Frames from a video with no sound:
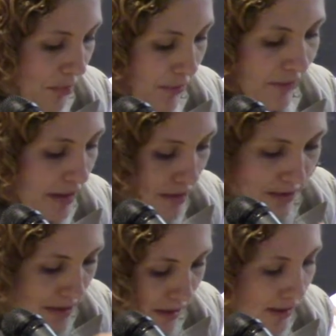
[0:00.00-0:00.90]

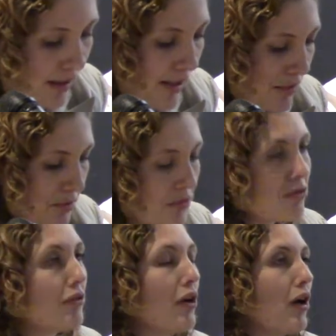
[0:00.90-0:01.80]
professors and
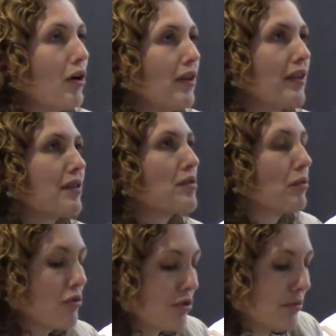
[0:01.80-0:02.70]
intellectuals too, not only in the
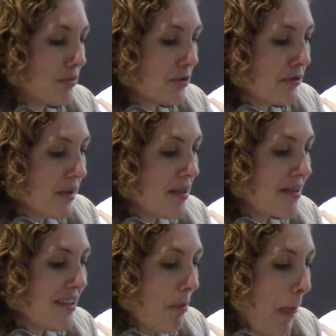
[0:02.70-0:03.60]
social movement.
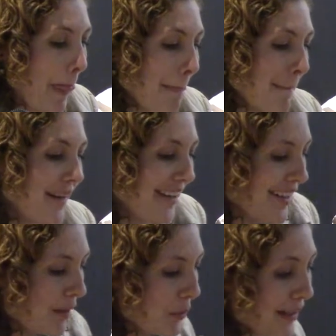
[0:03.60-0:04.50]

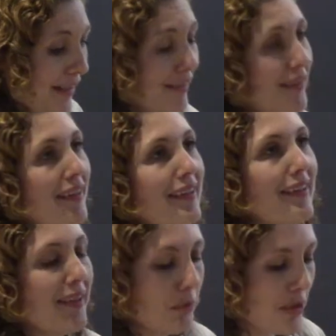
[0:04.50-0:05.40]
We
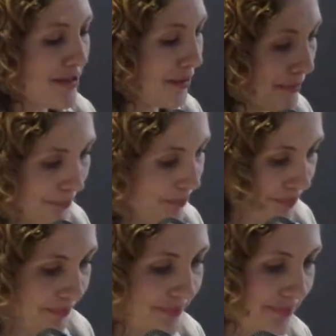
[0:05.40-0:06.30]
in Brazil
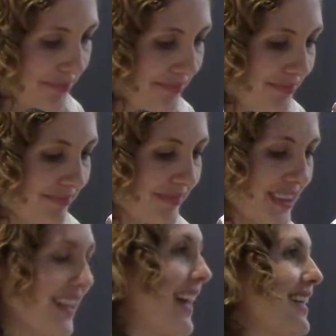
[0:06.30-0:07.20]

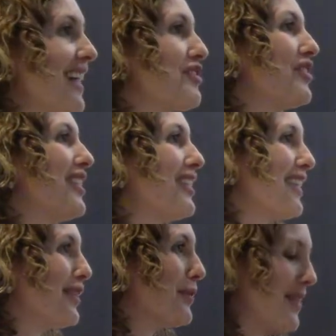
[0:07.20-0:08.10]
had last year,
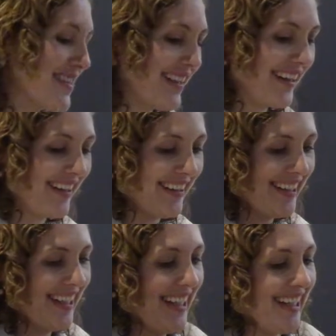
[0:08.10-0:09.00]
Leo was
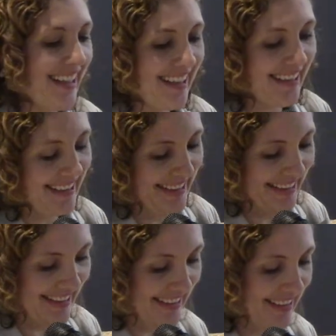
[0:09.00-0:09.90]
there,
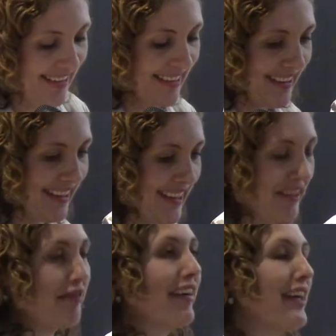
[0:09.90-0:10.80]
an
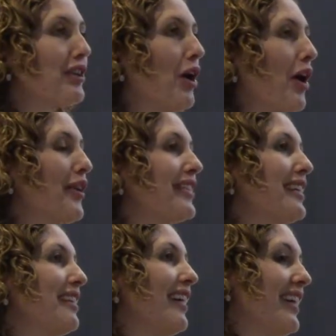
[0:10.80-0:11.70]
event
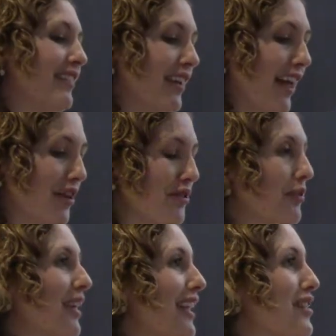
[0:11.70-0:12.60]
called
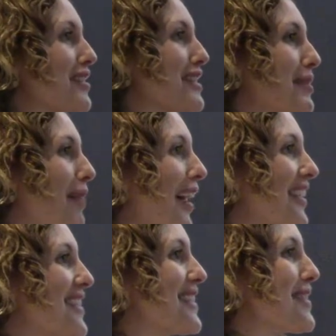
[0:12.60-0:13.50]
International Relations and
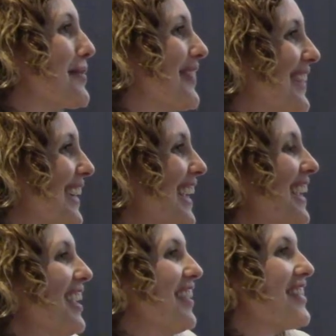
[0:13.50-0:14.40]
Marxism,
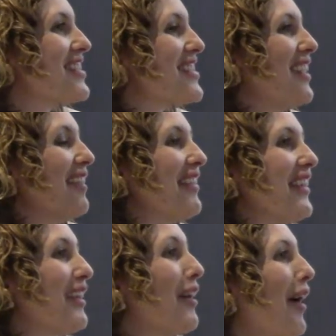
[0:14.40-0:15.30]
which is not
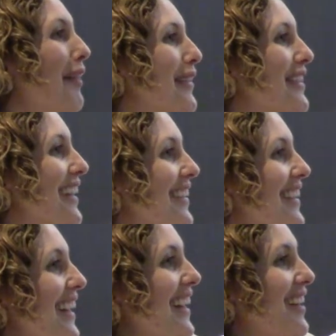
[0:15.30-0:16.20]
very common
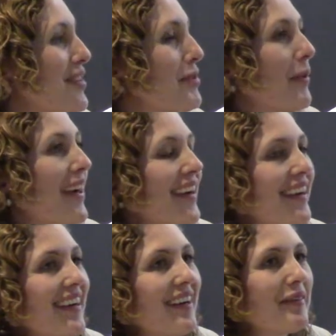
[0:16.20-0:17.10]

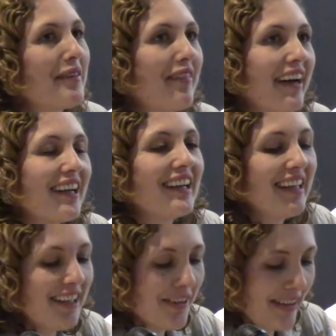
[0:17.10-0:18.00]
elsewhere. We invited
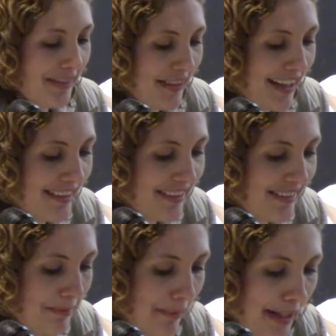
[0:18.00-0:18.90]
Leo and we
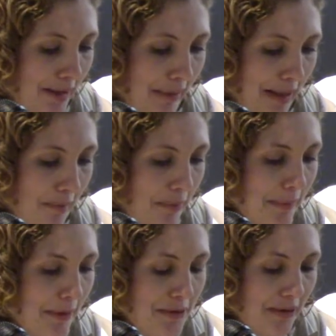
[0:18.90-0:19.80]
gathered many, many
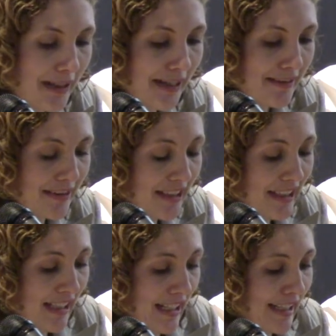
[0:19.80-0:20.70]
people together.
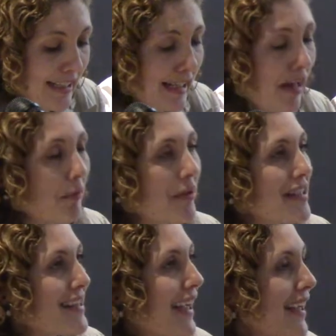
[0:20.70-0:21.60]
And then I
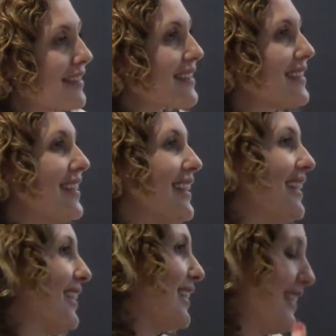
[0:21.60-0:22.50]
was asked
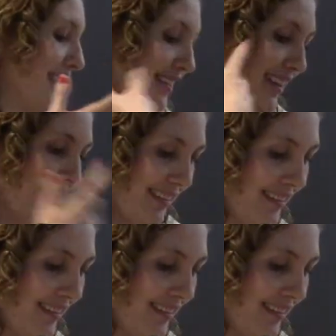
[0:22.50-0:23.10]
a